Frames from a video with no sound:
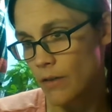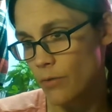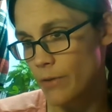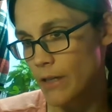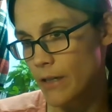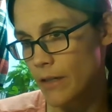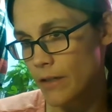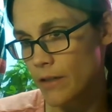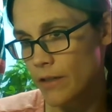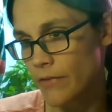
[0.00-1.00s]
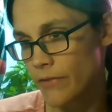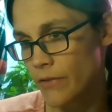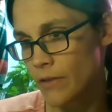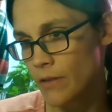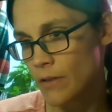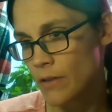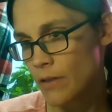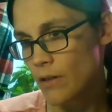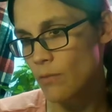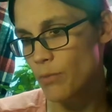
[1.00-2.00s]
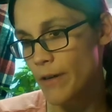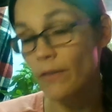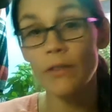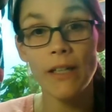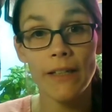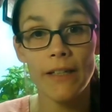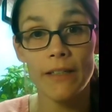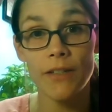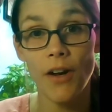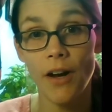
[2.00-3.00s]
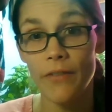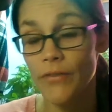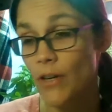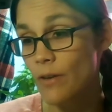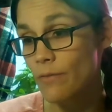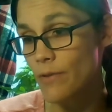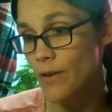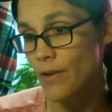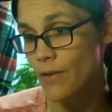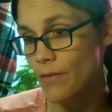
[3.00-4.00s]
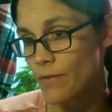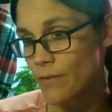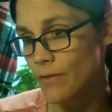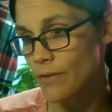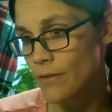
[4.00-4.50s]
Nobody got kicked off. Oh, Brown got kicked off. Oh no.